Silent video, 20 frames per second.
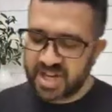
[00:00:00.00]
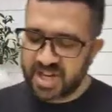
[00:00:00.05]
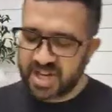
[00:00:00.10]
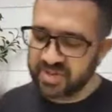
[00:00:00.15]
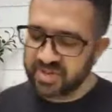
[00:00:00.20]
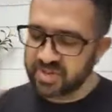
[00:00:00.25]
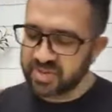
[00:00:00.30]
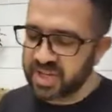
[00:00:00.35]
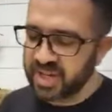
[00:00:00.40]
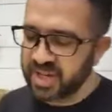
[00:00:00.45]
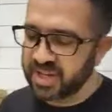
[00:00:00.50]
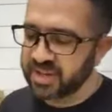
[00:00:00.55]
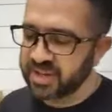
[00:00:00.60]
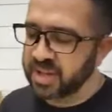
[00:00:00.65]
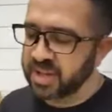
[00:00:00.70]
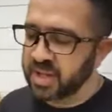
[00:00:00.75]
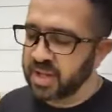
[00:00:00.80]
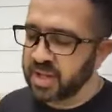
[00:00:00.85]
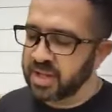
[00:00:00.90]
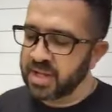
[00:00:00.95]
Verses
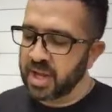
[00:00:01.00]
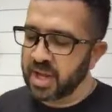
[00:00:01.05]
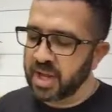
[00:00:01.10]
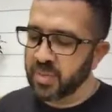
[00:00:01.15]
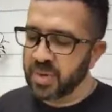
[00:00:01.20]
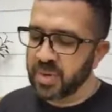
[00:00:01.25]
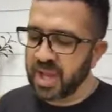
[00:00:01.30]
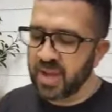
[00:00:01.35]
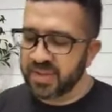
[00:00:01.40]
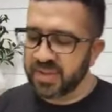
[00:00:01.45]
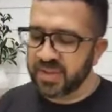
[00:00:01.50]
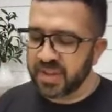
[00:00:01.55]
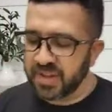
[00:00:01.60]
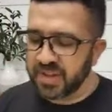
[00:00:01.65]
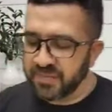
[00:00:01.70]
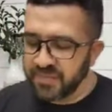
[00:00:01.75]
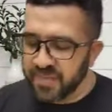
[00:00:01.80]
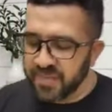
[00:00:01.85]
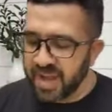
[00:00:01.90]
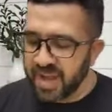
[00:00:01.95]
9 through 10.
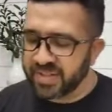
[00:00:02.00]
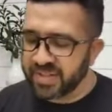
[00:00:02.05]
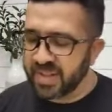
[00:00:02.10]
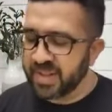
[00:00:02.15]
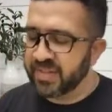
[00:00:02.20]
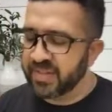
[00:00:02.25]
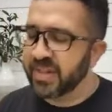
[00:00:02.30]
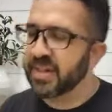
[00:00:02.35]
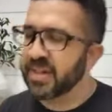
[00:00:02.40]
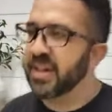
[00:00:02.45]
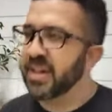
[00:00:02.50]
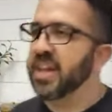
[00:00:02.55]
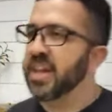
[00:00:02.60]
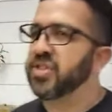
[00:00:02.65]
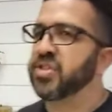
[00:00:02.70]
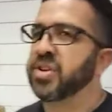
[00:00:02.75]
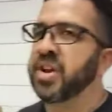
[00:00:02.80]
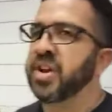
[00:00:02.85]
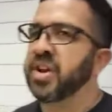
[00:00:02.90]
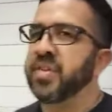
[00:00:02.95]
Now we have the effect
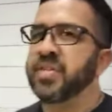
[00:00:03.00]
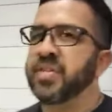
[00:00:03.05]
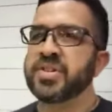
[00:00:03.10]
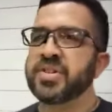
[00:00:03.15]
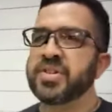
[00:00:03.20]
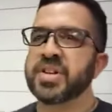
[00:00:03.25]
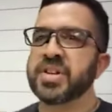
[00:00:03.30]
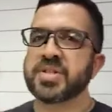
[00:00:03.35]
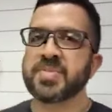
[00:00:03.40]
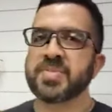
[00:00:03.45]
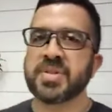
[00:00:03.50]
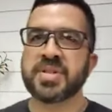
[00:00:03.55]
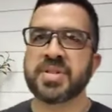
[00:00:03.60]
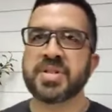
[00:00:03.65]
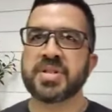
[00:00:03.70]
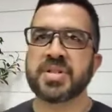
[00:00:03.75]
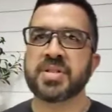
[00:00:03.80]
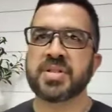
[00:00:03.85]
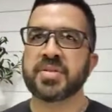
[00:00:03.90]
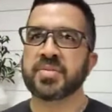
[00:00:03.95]
and the nature of the
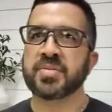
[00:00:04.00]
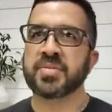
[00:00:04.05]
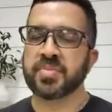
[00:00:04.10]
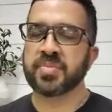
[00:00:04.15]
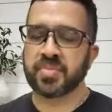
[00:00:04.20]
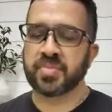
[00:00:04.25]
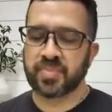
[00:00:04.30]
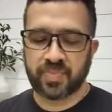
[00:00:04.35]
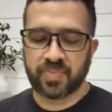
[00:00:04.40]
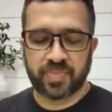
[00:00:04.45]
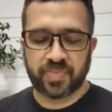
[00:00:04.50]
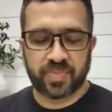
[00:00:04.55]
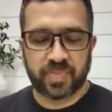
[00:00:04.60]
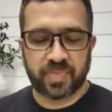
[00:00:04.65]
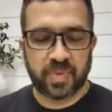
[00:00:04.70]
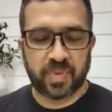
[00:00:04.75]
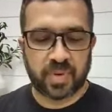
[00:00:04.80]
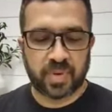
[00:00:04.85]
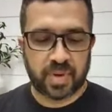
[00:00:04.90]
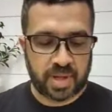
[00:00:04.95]
judgment.
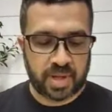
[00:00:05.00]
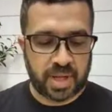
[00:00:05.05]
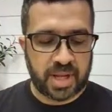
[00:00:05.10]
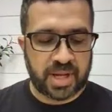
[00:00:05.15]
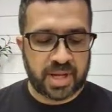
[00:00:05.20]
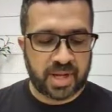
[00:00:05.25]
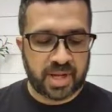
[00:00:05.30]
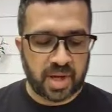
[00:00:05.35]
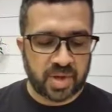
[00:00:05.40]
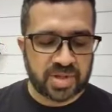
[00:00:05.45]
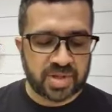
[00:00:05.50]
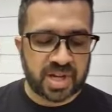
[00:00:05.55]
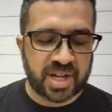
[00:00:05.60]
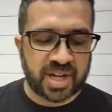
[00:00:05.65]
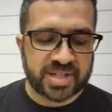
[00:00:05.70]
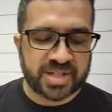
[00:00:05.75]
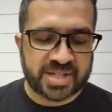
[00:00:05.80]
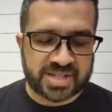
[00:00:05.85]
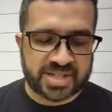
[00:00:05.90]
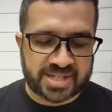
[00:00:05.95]
And it goes
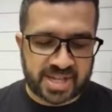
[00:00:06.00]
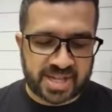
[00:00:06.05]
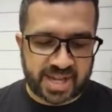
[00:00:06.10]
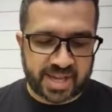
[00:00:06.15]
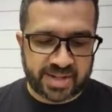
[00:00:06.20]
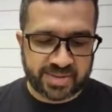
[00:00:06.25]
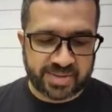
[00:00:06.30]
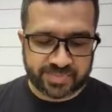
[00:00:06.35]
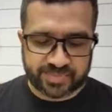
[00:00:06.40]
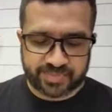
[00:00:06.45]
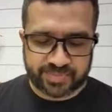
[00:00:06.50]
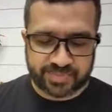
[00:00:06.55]
on to say,